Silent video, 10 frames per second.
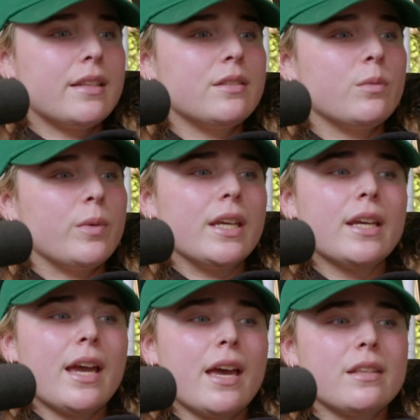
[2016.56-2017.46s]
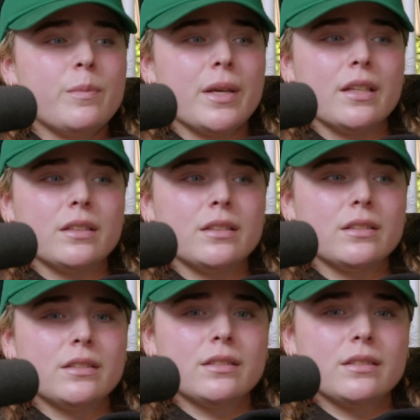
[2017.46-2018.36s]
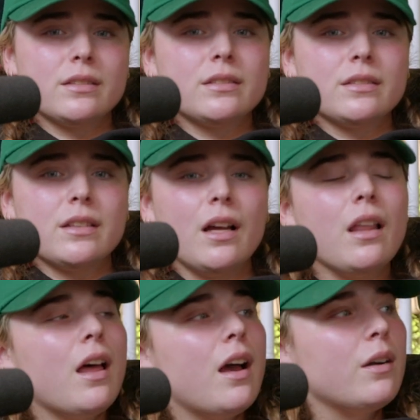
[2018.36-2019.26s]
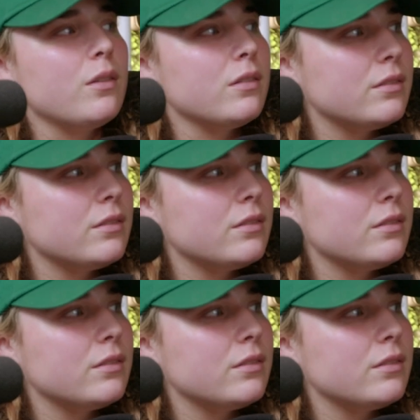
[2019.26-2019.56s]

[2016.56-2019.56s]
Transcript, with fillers: this week has been a low